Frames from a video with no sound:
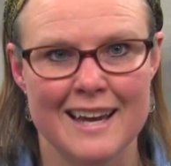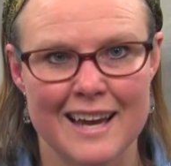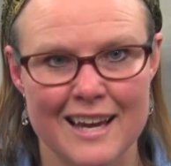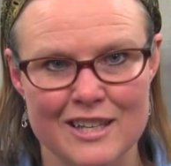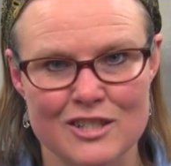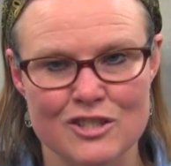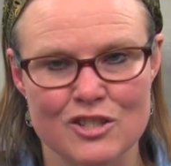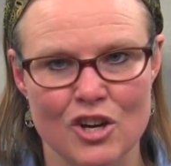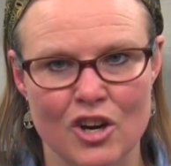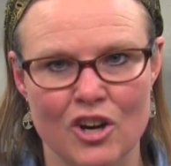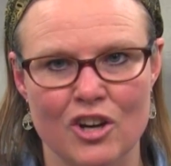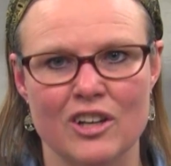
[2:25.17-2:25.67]

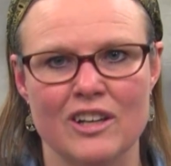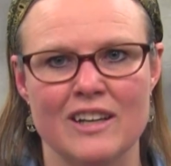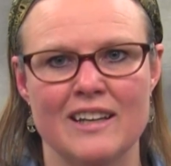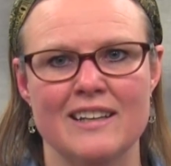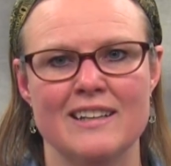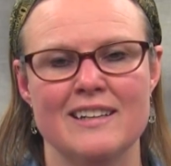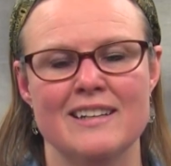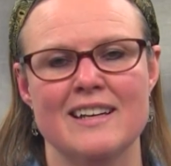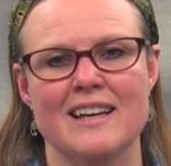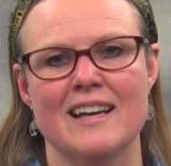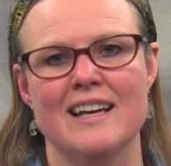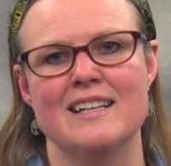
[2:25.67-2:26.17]
and
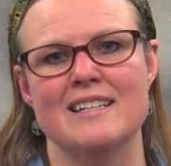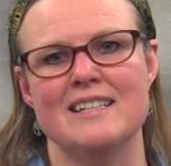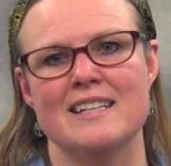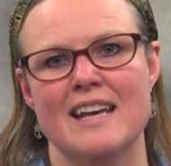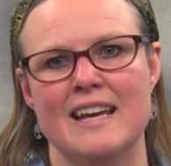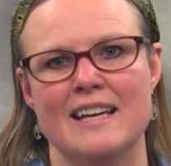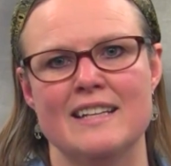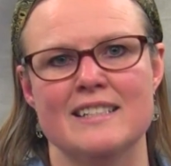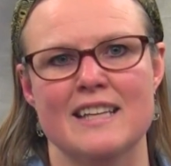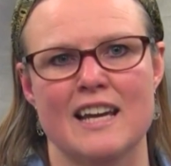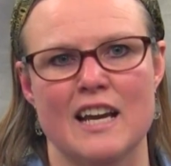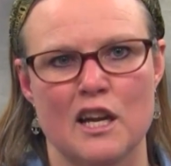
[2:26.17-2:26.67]
target and
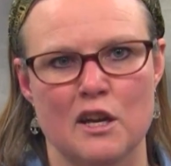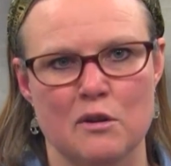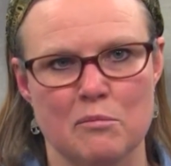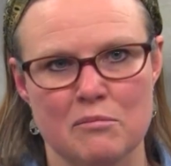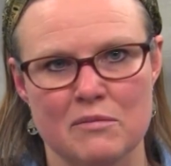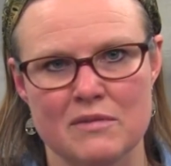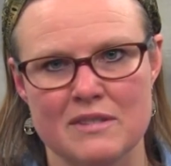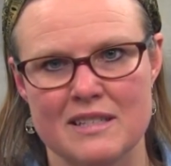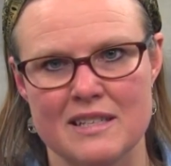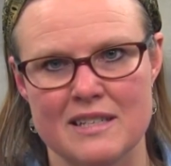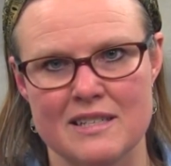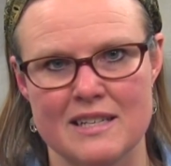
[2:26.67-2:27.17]
take
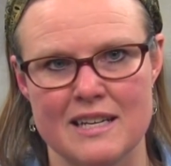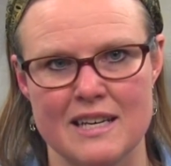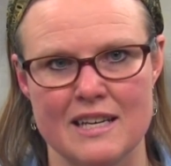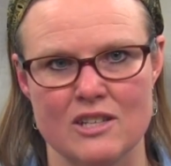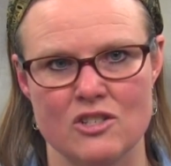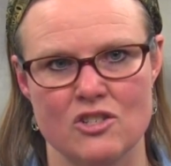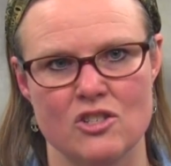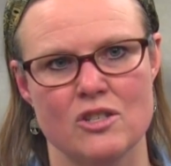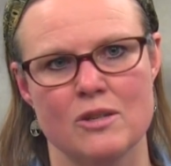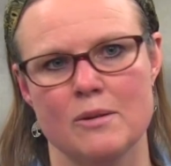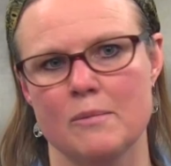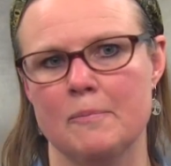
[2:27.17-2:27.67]
time to
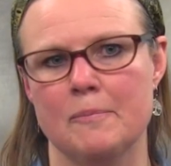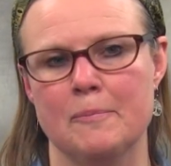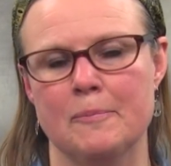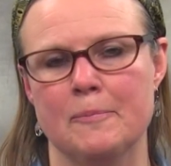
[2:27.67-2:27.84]
teach.